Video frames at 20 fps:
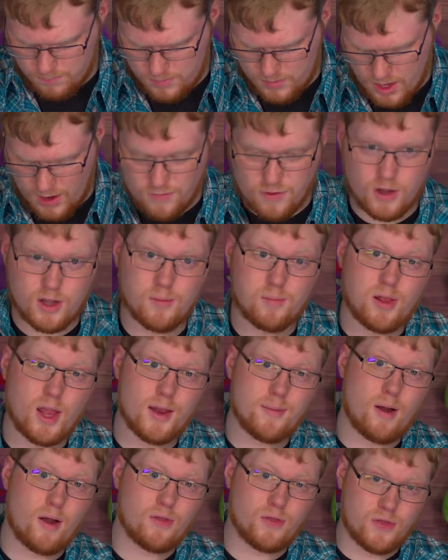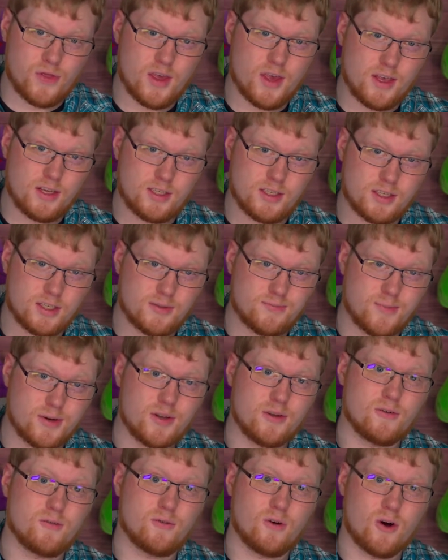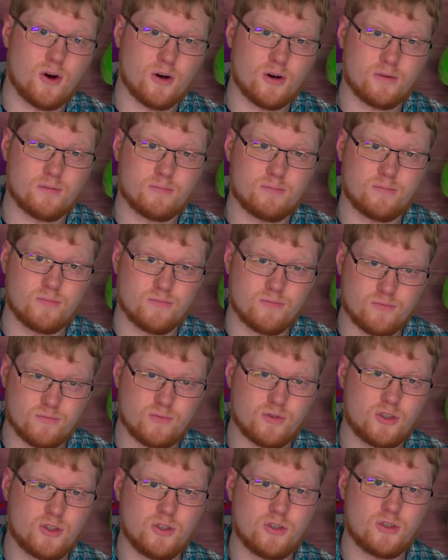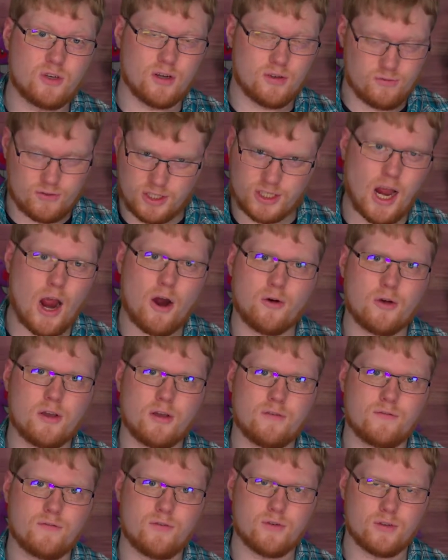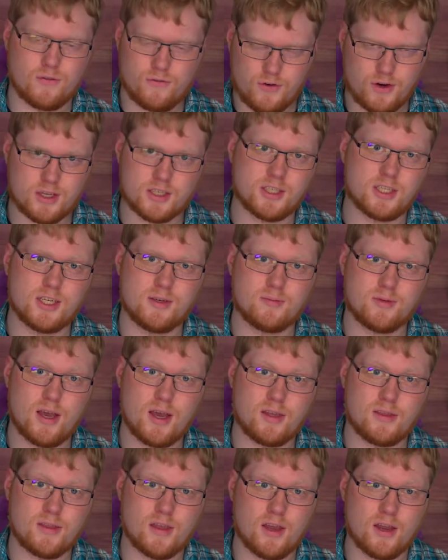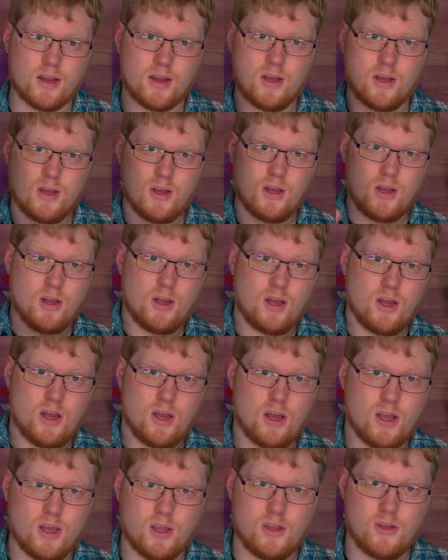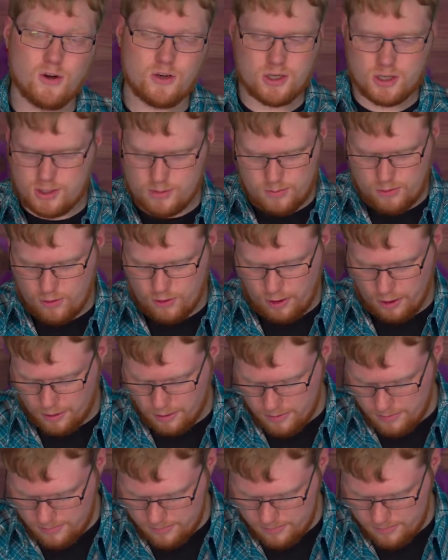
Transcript: if you complain about this, but you are shouting for the freaking Steam Deck, then you're just a moron.